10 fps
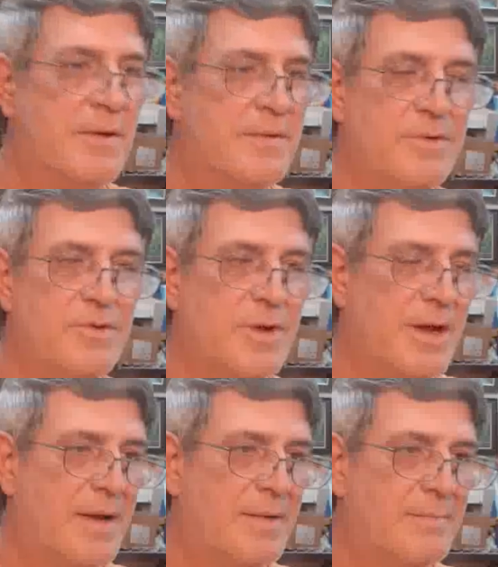you
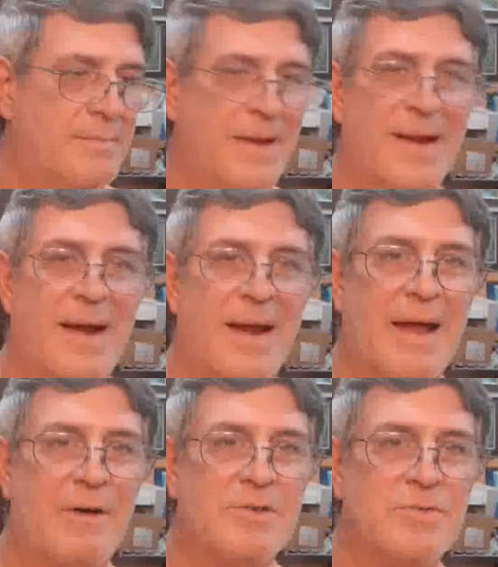can make
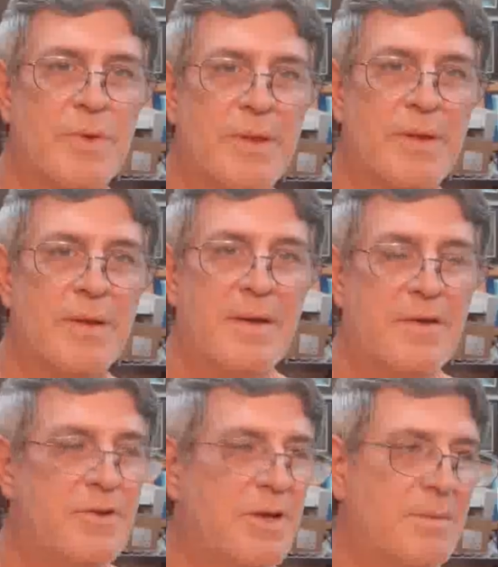clouds with it,
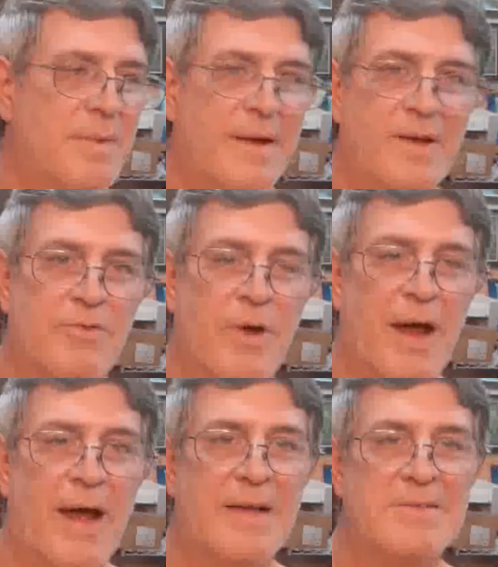you can make
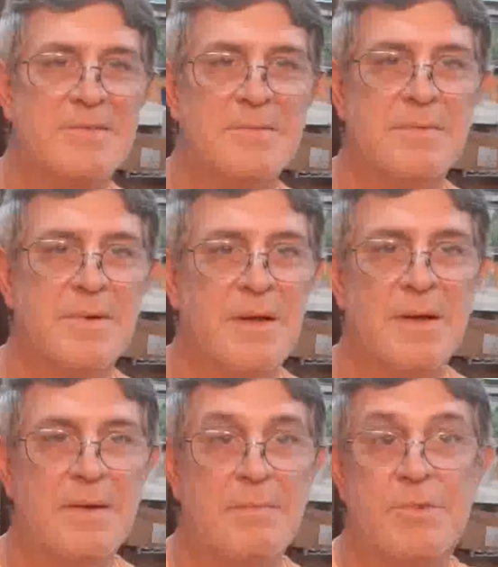grass,
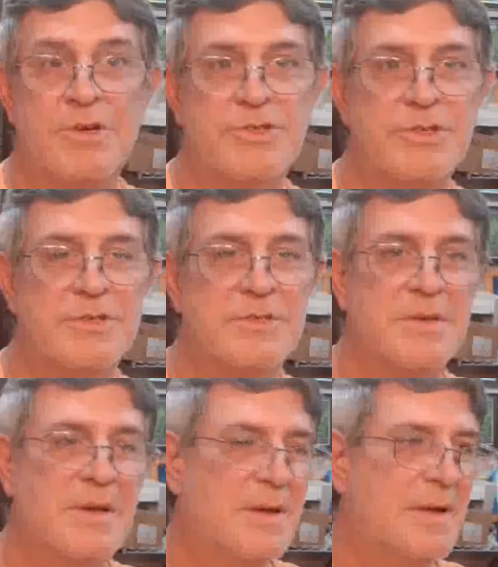bushes,
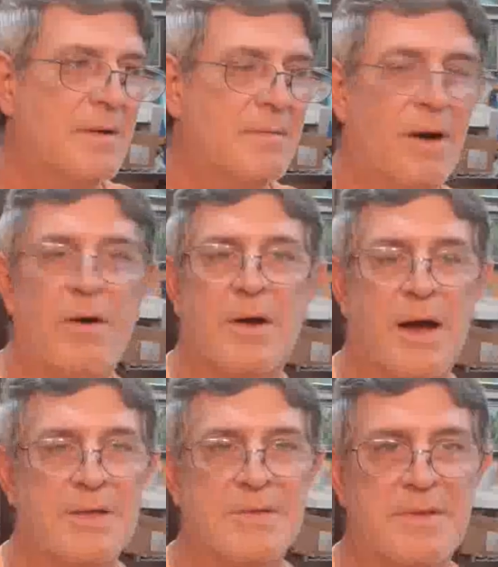all
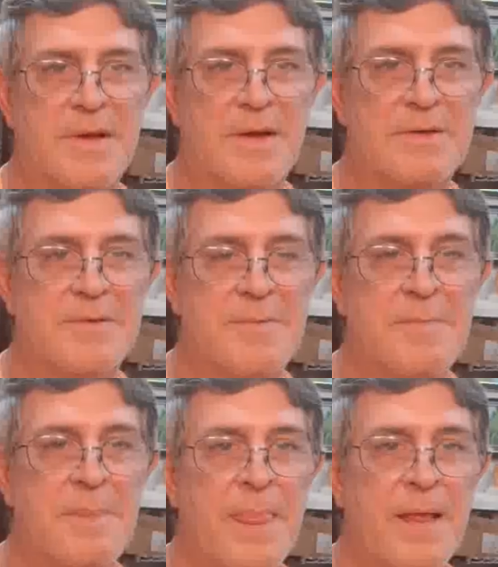kinds of things.
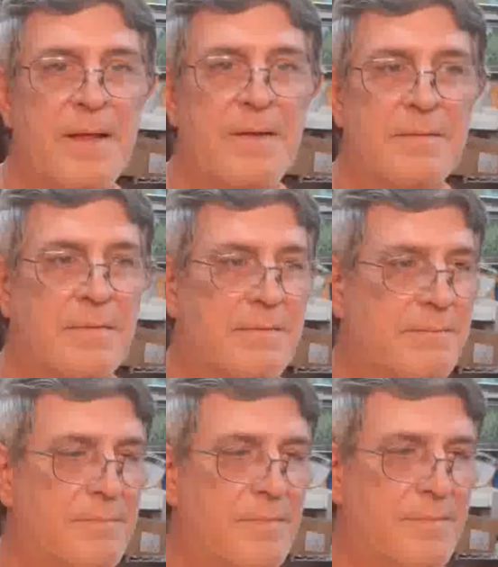
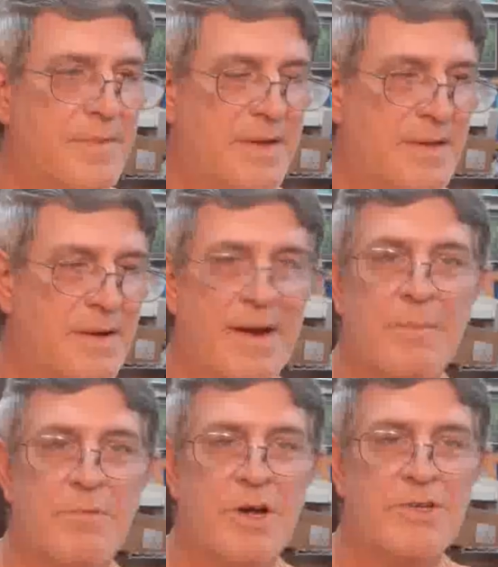The
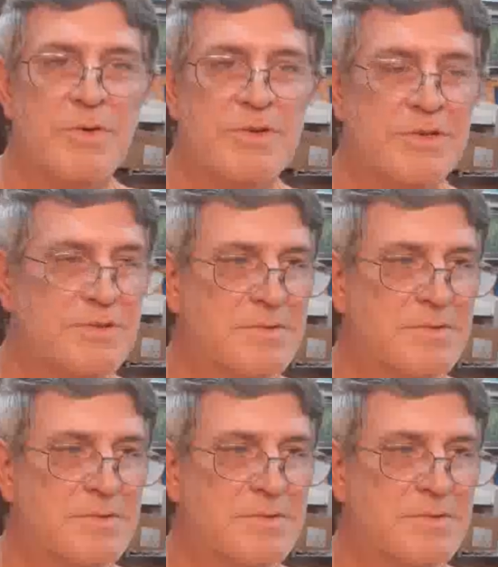liner brush, which